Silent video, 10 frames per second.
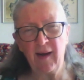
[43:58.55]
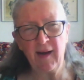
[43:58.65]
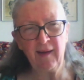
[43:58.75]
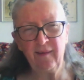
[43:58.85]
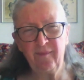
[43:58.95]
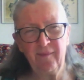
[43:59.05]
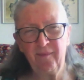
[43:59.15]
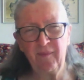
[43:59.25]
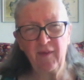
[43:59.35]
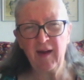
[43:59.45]

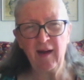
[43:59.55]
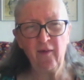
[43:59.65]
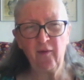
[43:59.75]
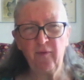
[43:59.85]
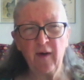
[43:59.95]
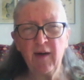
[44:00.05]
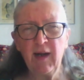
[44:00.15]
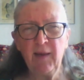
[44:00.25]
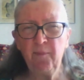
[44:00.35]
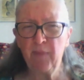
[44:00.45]
I think
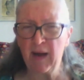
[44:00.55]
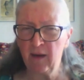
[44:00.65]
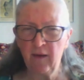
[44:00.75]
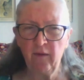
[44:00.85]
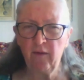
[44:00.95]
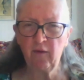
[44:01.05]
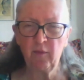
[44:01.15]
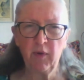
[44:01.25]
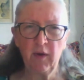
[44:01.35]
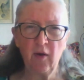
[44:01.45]
it's very
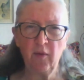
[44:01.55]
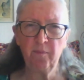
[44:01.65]
balanced,